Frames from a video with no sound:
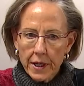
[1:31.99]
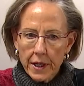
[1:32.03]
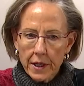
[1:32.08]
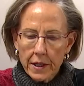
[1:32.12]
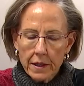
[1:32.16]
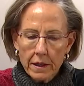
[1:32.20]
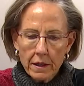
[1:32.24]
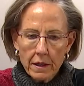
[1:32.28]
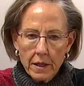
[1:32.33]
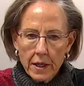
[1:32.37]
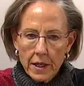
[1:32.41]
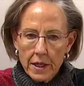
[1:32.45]

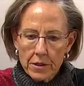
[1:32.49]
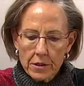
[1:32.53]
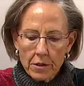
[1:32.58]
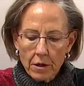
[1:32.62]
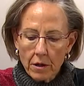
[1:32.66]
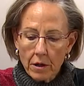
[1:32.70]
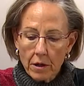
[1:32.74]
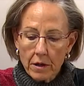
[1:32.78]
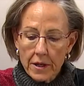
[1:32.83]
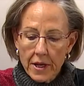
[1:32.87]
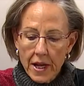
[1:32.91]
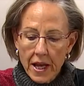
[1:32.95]
in his or
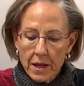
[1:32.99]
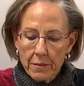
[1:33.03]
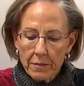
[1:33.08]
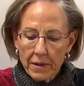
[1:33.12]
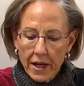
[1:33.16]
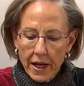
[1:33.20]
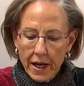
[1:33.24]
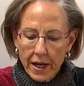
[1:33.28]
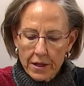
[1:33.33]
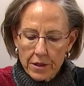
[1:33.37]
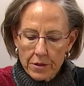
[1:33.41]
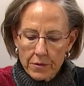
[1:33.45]
her name and
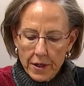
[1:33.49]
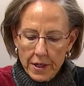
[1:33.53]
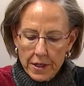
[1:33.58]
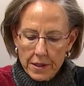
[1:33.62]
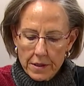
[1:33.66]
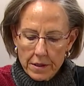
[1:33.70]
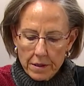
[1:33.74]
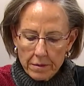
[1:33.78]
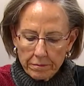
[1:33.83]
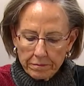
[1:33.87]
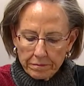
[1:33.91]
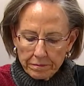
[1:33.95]
address.